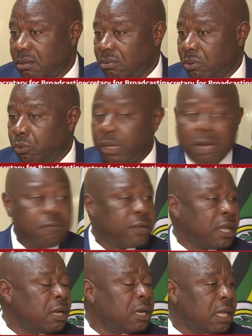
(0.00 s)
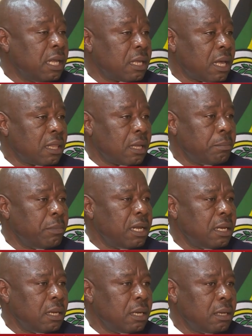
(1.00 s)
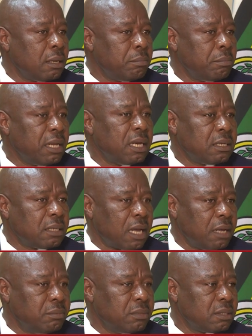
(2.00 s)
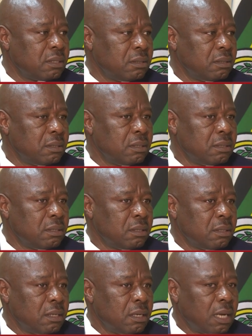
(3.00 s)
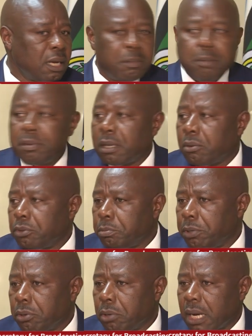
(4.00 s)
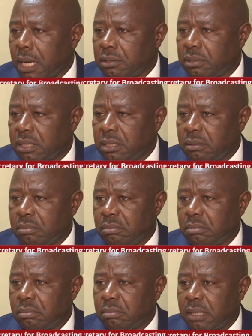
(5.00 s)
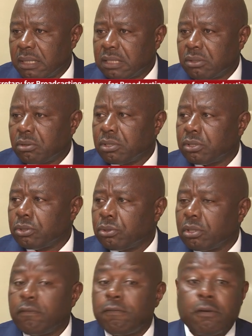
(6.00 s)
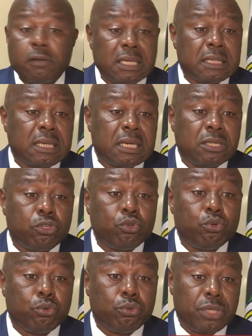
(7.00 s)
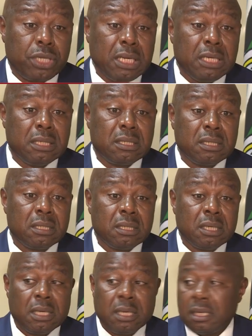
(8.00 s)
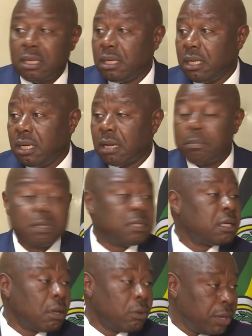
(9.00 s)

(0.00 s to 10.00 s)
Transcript: We would have killed each other many, many times, and maybe there would be no country. But this constitution forces us to do things in a particular